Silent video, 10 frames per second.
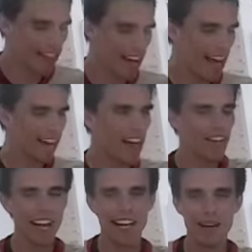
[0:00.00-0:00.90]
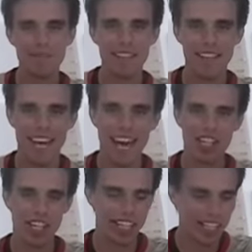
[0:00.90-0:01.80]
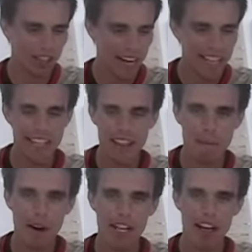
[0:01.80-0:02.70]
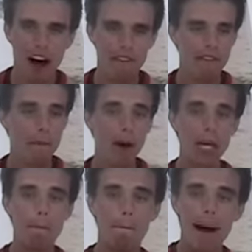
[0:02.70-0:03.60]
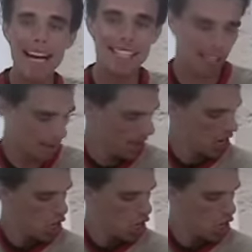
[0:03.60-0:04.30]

And then another guy comes into the cage, and he tries getting the monkey off, and the monkey bites him.